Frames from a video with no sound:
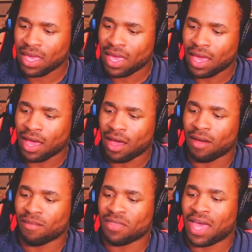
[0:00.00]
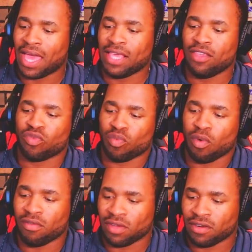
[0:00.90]
that is
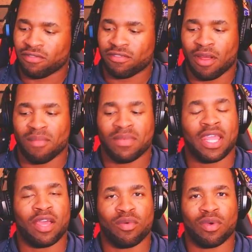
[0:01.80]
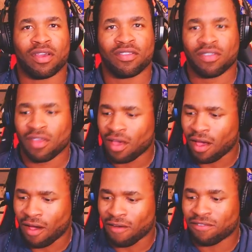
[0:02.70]
woven from networks
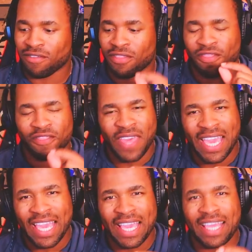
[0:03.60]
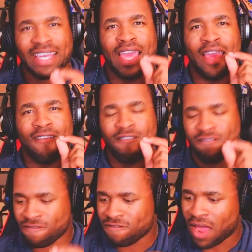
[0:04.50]
of thin
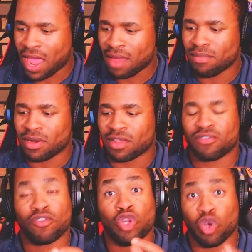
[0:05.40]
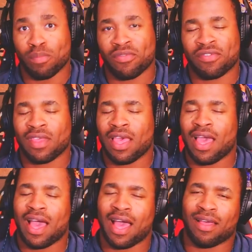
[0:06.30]
fabrics loops,
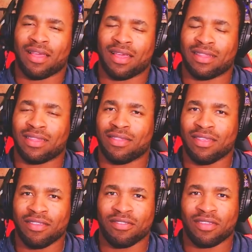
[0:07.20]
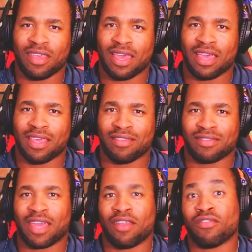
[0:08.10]
and this here is
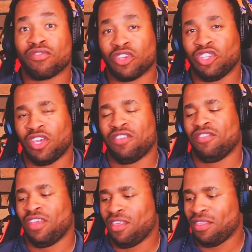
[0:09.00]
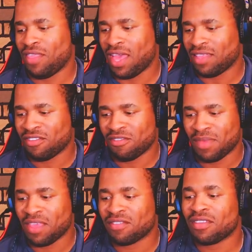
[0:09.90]
kind of suggesting that
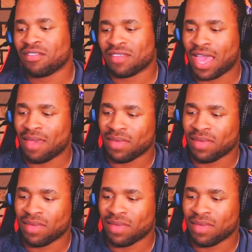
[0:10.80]
space and time